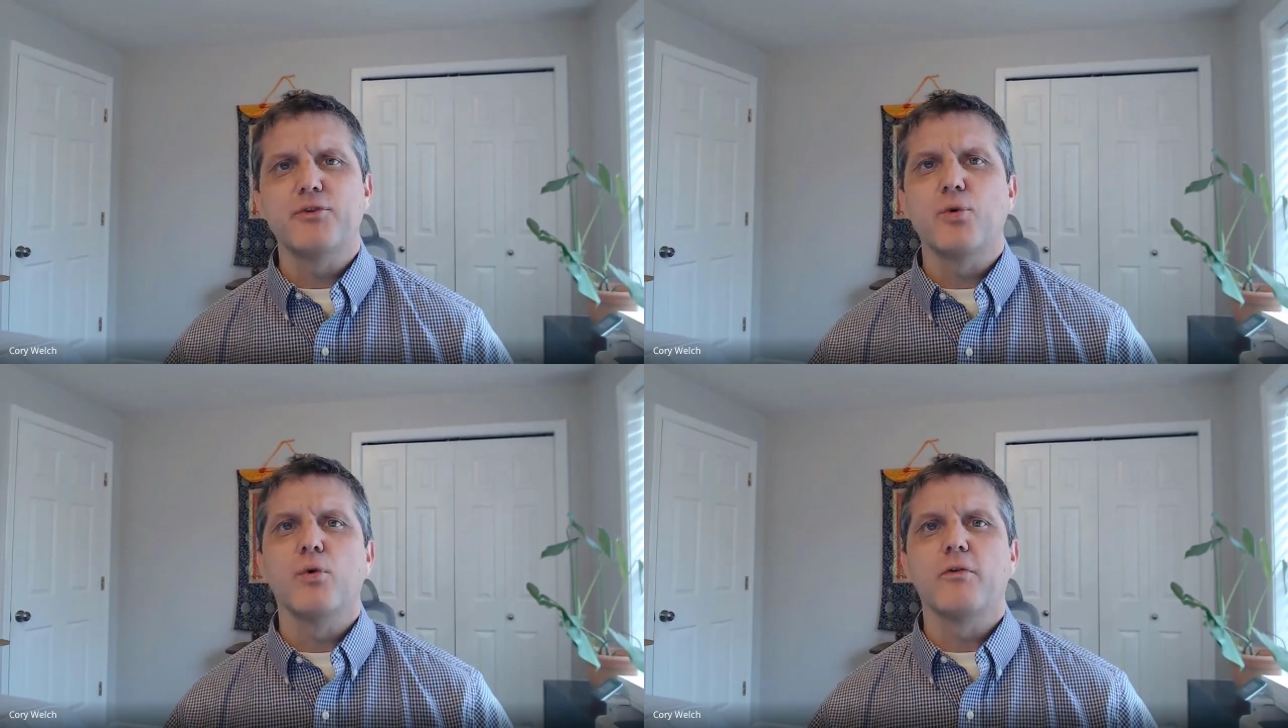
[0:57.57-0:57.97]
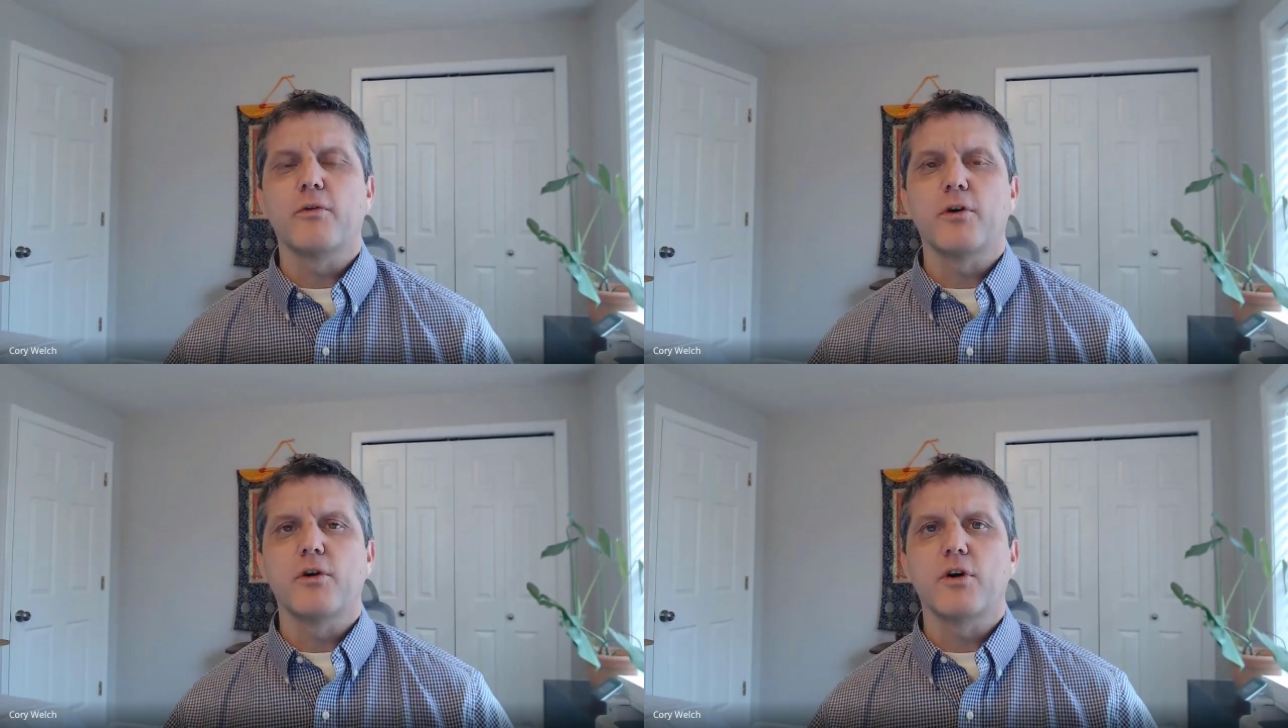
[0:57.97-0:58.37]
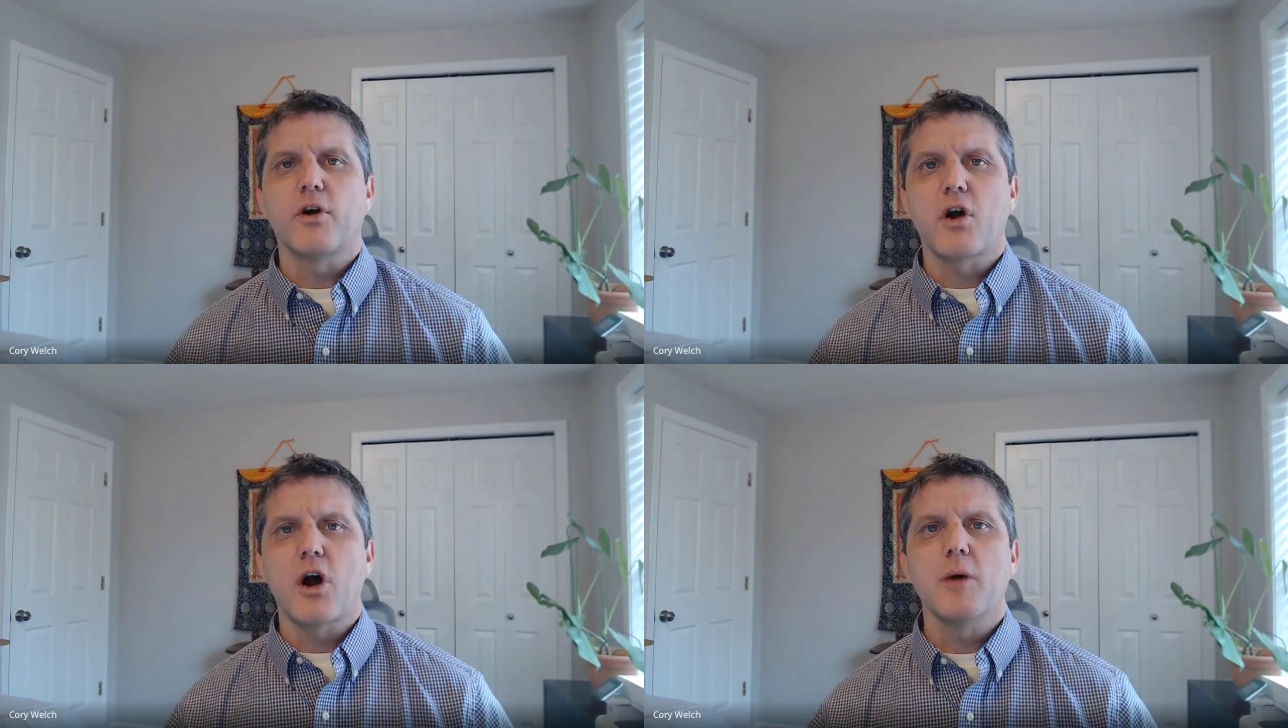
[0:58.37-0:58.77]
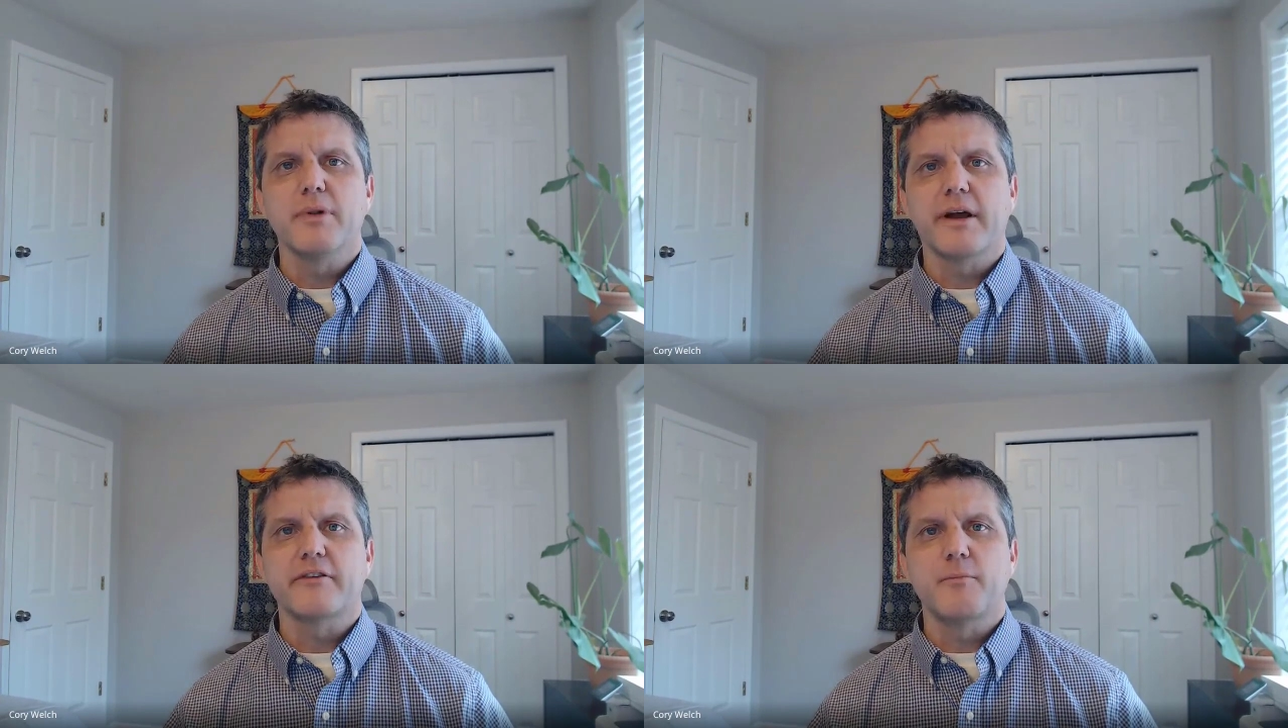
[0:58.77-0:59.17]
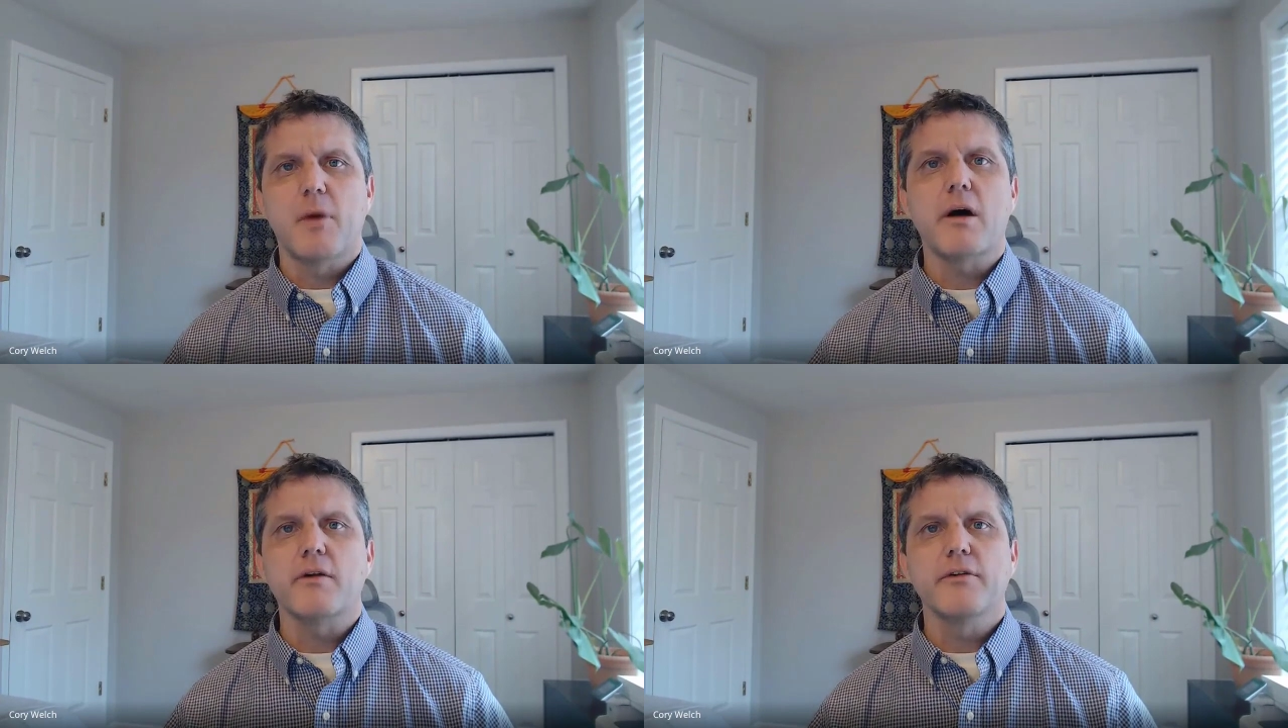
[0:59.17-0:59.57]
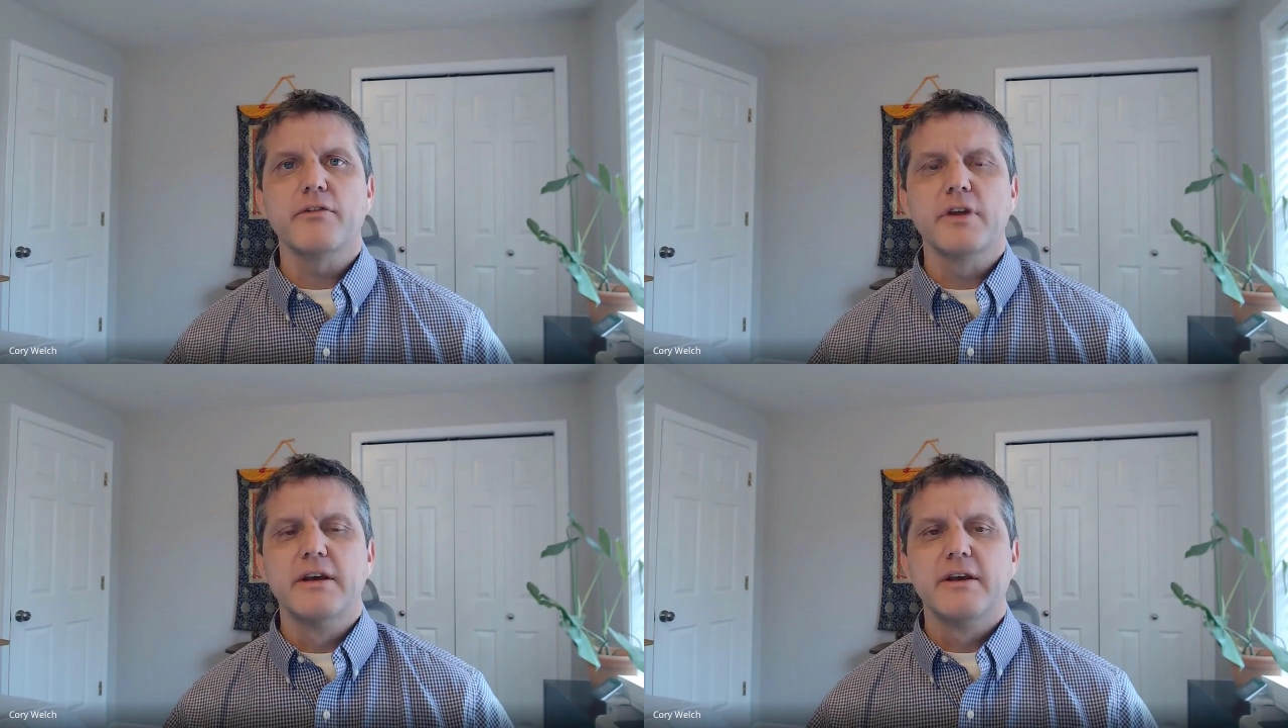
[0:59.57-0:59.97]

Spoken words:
tool for complex models.